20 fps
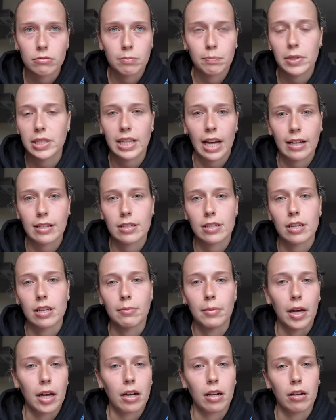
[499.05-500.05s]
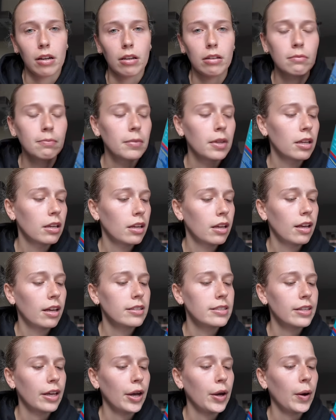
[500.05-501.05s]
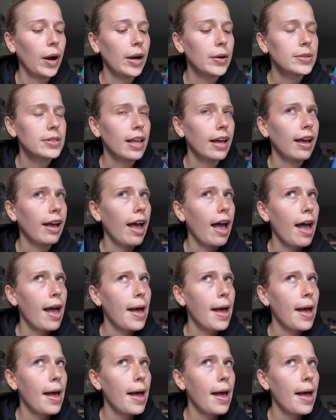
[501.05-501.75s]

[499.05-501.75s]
potassium, I don't know. So I was like,